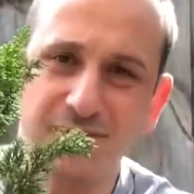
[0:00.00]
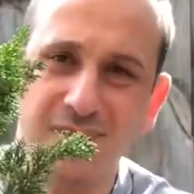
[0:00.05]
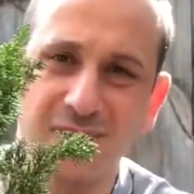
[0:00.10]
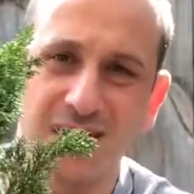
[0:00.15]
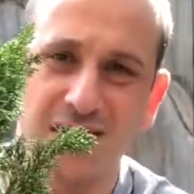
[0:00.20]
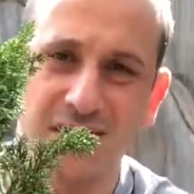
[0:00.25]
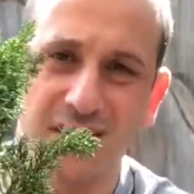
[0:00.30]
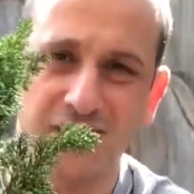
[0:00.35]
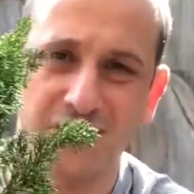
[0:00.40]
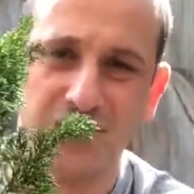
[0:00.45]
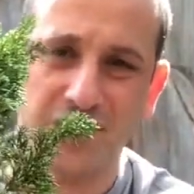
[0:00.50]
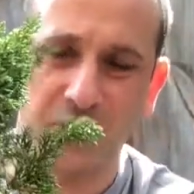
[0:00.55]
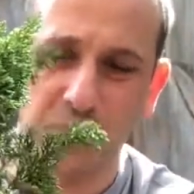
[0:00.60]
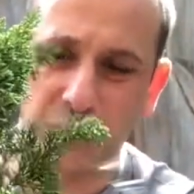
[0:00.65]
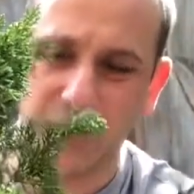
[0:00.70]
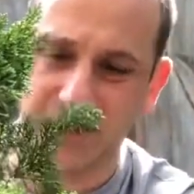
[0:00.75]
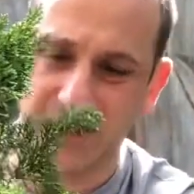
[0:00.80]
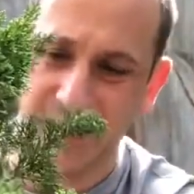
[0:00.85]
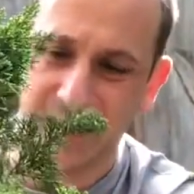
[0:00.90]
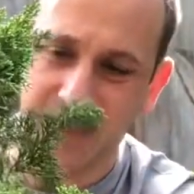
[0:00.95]
I don't know if I can
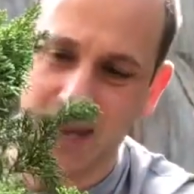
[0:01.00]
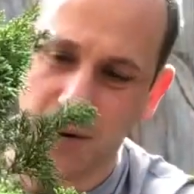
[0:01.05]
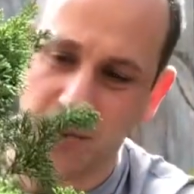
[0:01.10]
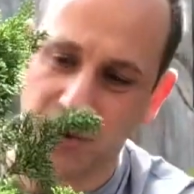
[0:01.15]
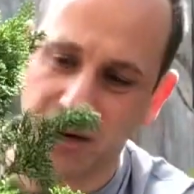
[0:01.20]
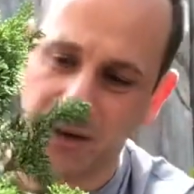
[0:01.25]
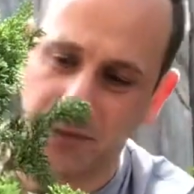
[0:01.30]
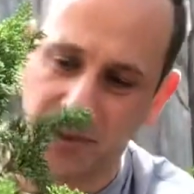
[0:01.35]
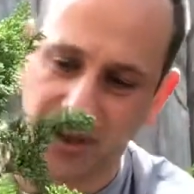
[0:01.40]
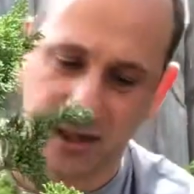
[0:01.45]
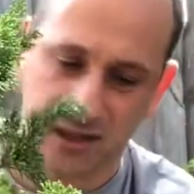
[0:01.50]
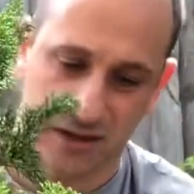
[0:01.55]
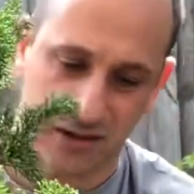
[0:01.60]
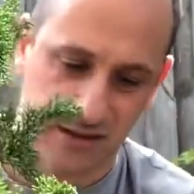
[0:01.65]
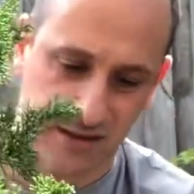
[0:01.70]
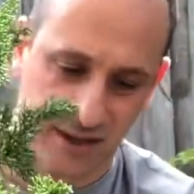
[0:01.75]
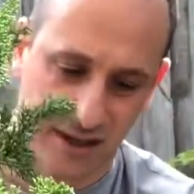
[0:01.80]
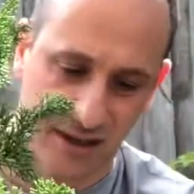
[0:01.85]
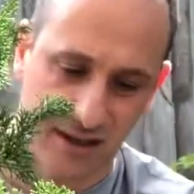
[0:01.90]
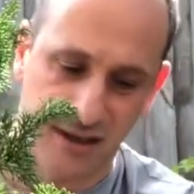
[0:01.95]
bring that camera in a bit
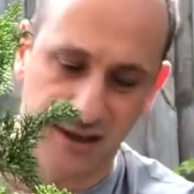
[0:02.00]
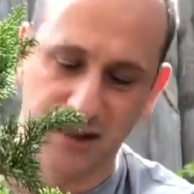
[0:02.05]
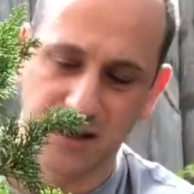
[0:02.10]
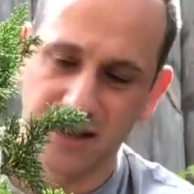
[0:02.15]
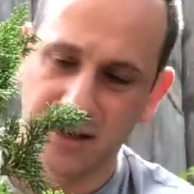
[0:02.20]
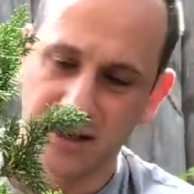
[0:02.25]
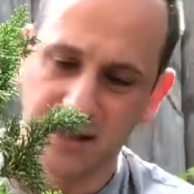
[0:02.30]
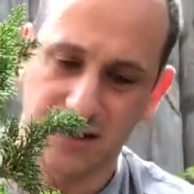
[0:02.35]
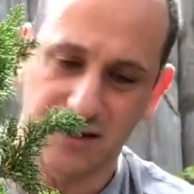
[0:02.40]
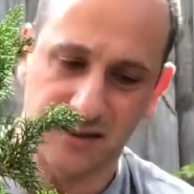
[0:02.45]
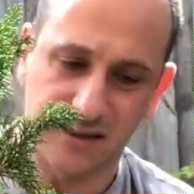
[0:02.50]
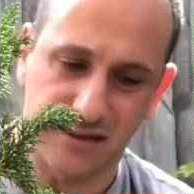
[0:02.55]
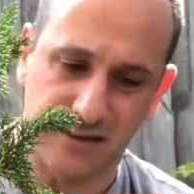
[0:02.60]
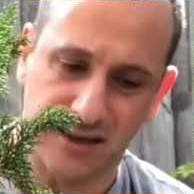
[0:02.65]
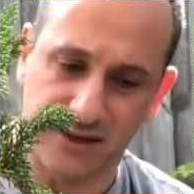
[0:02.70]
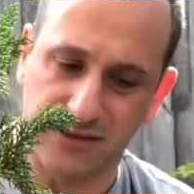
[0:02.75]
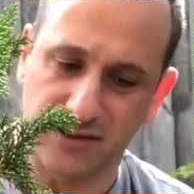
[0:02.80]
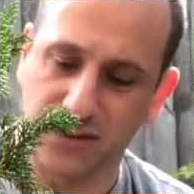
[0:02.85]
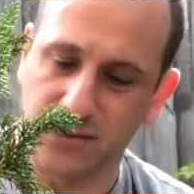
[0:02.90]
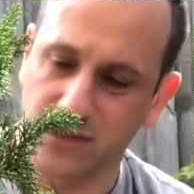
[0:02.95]
closer. Let's
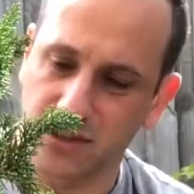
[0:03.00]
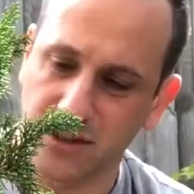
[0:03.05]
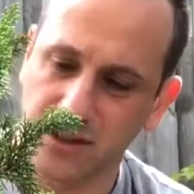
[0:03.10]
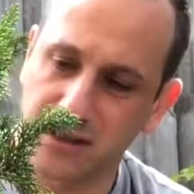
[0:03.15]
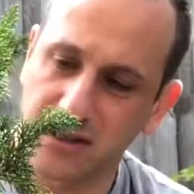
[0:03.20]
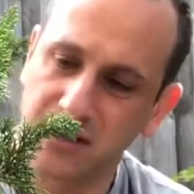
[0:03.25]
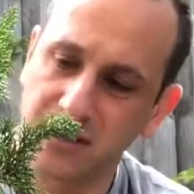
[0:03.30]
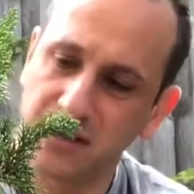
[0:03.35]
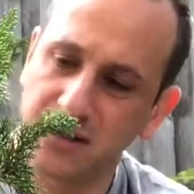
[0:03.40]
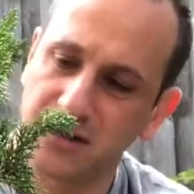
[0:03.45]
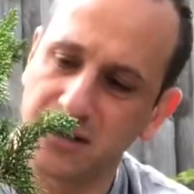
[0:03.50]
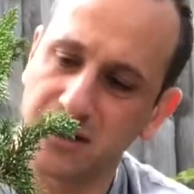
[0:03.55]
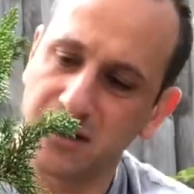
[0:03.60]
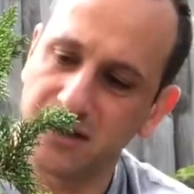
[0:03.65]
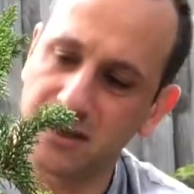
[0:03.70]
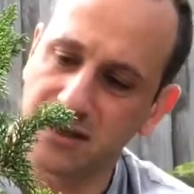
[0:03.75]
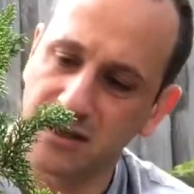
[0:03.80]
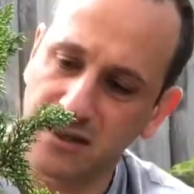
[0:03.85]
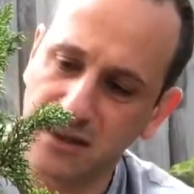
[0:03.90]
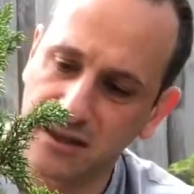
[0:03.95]
have a
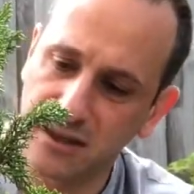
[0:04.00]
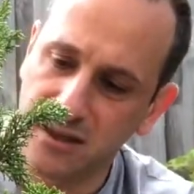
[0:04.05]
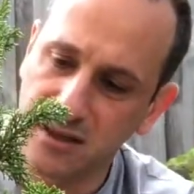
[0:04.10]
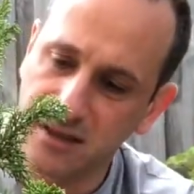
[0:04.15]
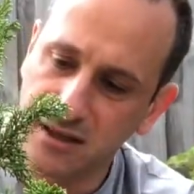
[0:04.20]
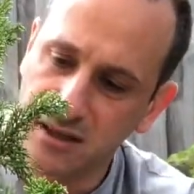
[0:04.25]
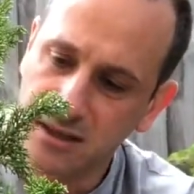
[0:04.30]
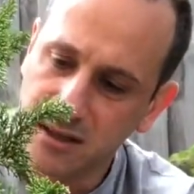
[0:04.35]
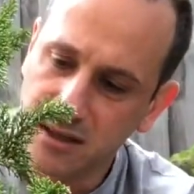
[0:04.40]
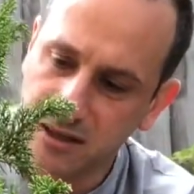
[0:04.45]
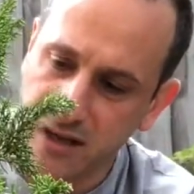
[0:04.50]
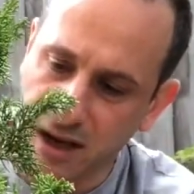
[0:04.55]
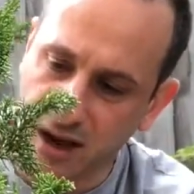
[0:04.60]
look.